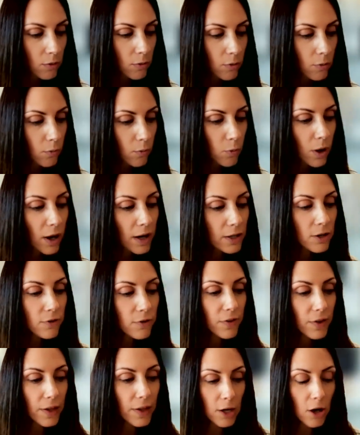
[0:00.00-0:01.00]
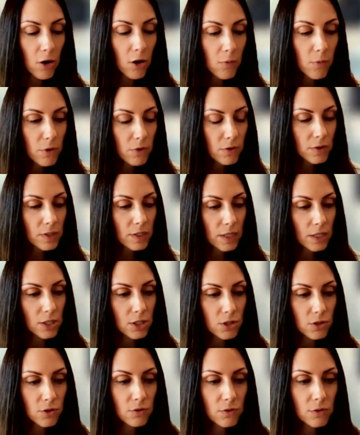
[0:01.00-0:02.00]
What do you feel like homeowners can
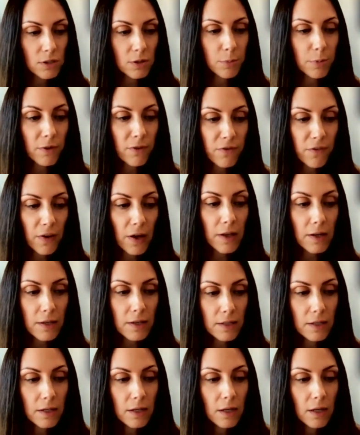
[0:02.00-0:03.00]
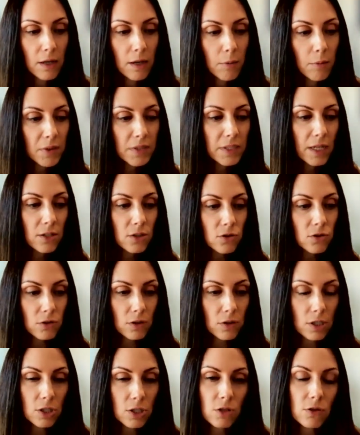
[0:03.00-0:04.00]
do to prevent potential
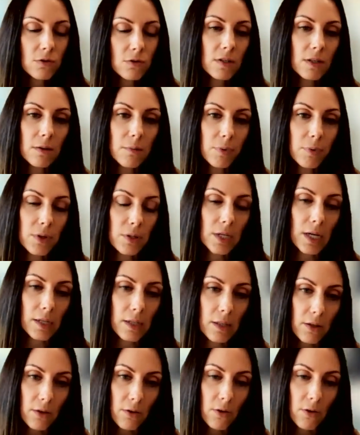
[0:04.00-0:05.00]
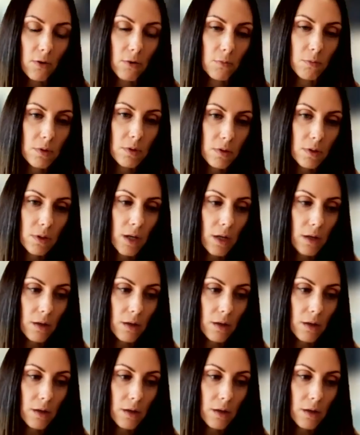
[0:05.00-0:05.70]
issues and protect their homes?